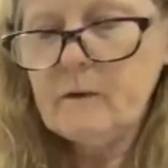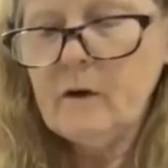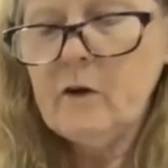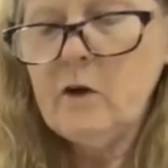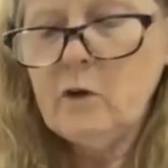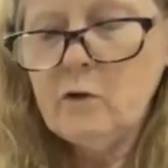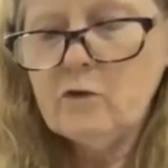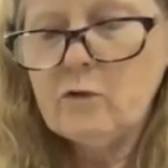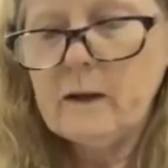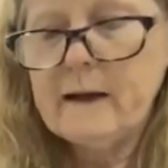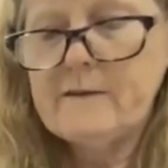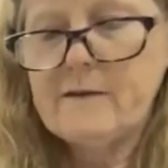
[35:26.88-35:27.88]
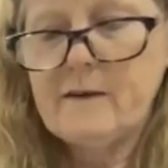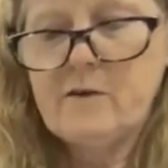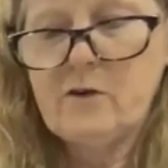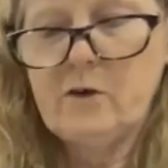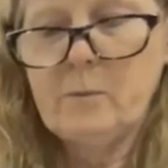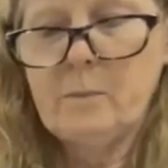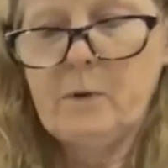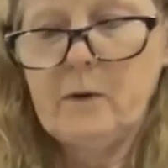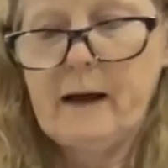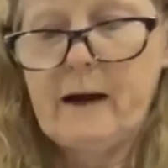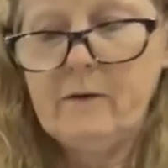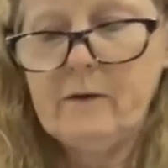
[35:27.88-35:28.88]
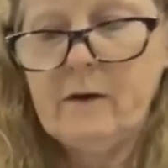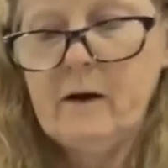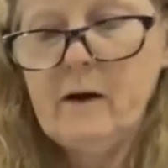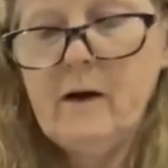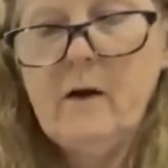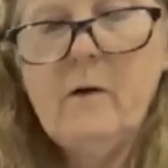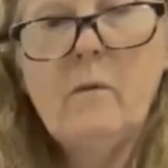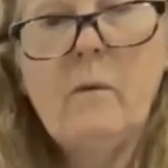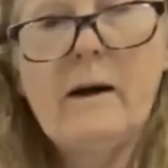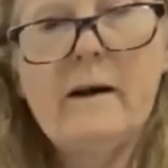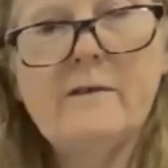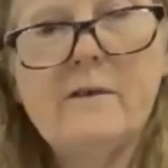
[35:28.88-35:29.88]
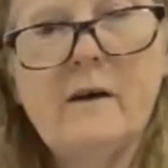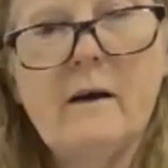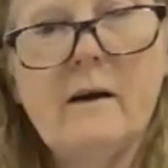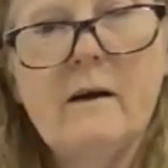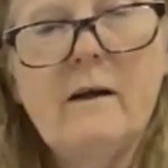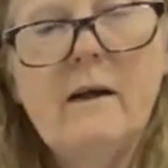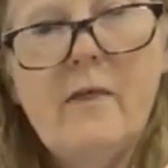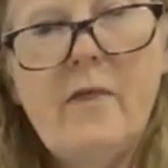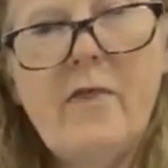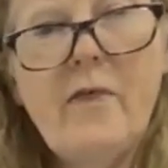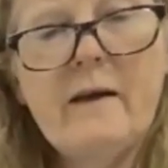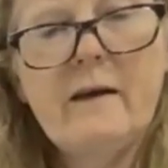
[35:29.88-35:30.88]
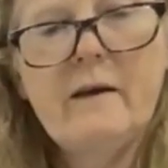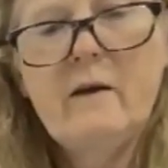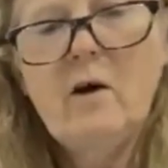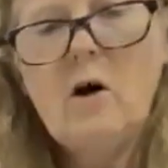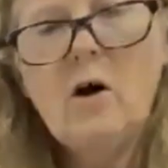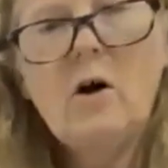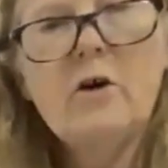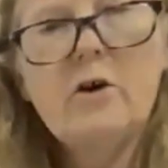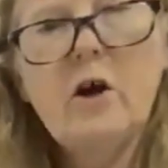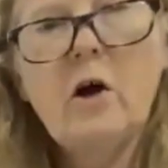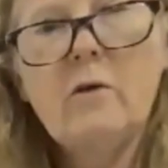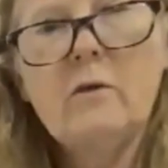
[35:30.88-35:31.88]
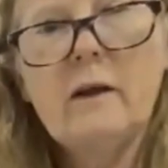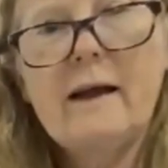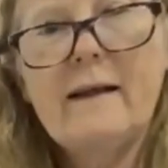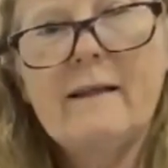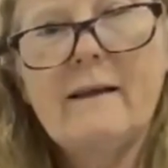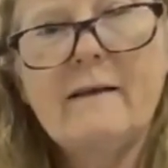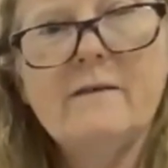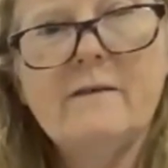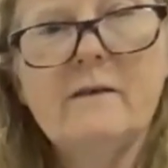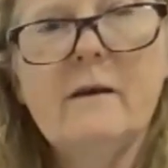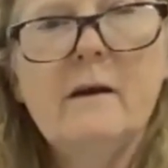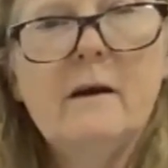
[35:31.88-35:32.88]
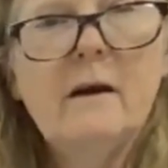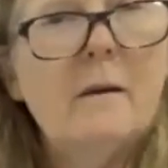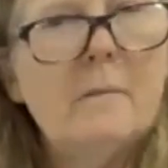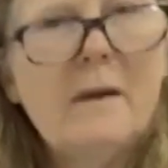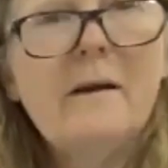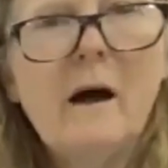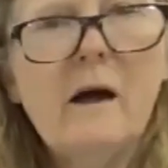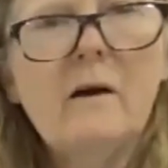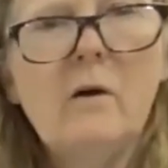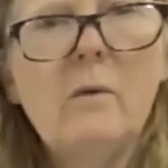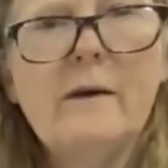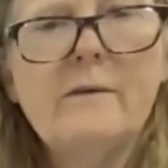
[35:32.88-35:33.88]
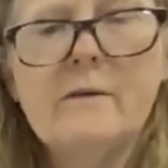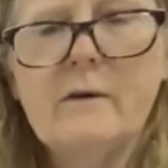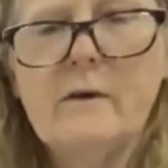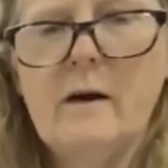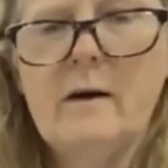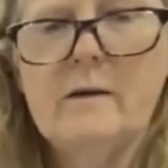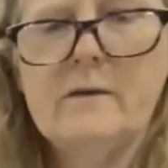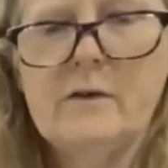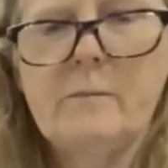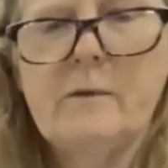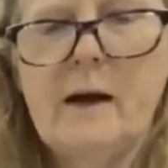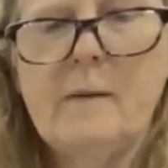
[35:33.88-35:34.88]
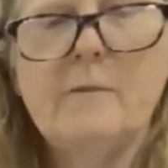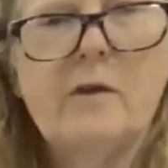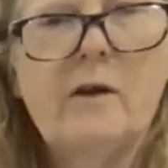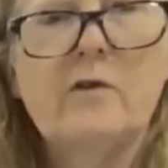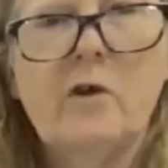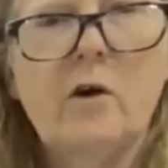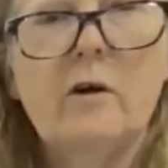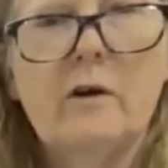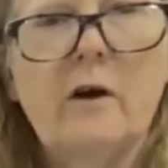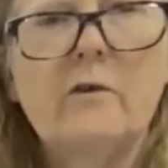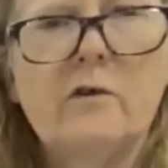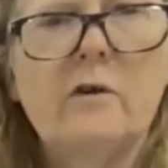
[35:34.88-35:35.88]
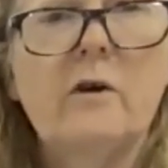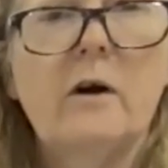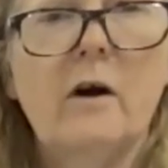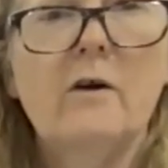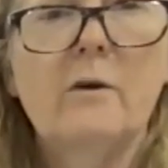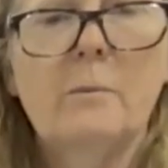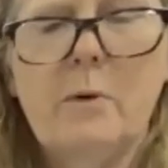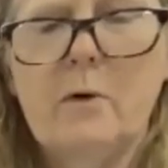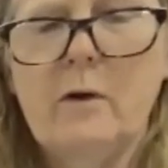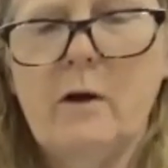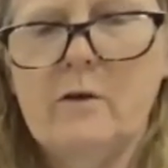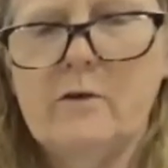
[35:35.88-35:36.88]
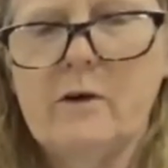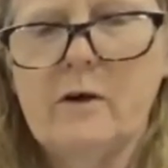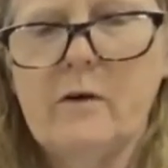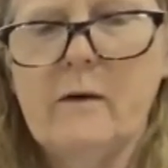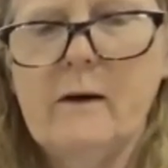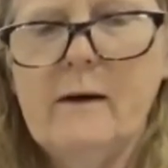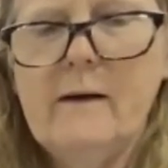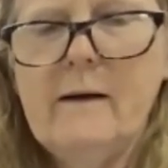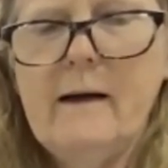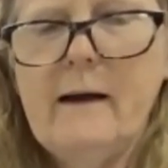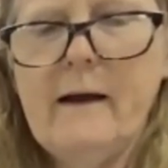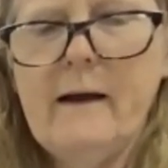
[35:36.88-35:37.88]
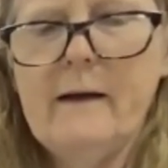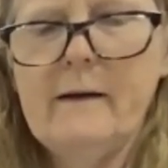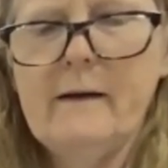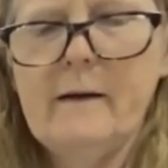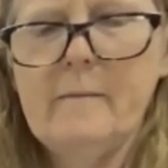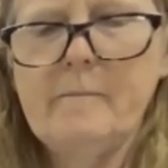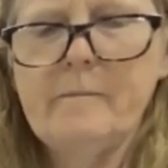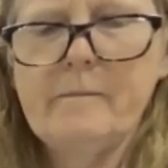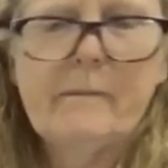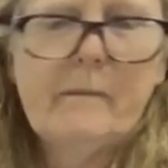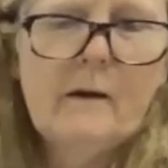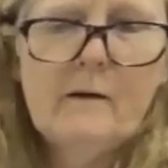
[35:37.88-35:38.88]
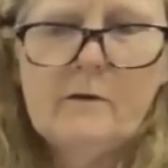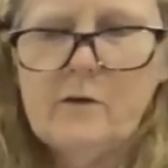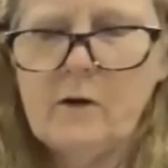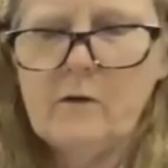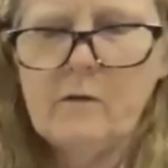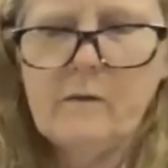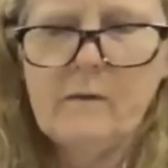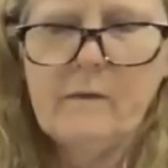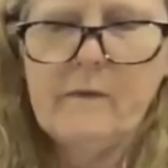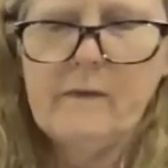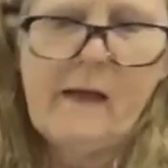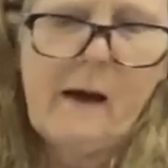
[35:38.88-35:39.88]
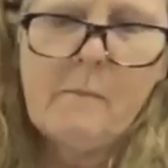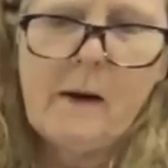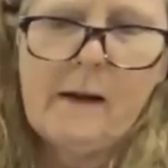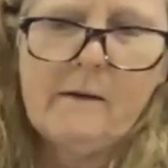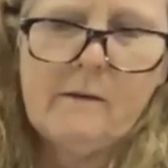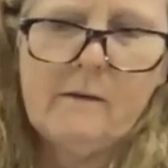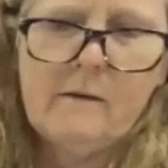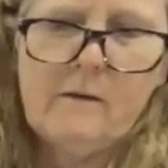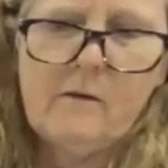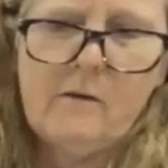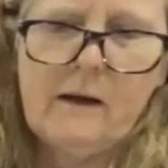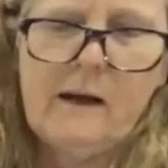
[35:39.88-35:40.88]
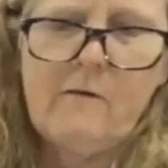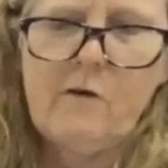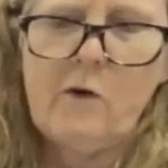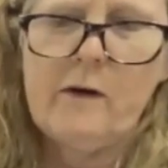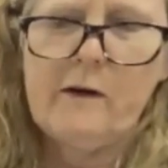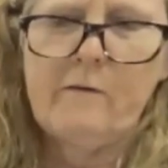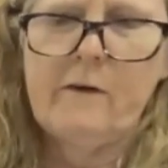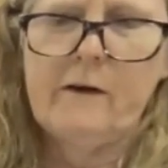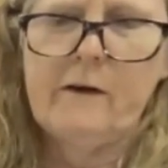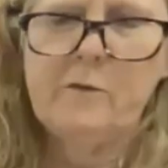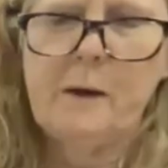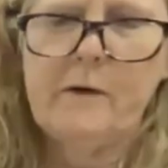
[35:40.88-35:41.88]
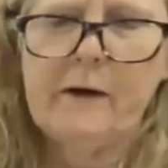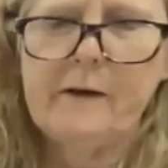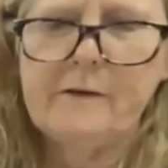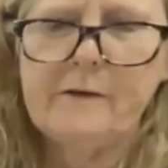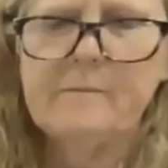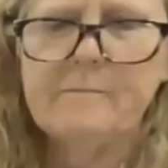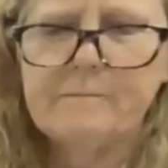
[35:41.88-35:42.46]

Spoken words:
Usually it's easier to pull out when it's a thick, hard coat like this, but not always. Sometimes there's hard coats that are hard to pull also. And so that might give you a different experience.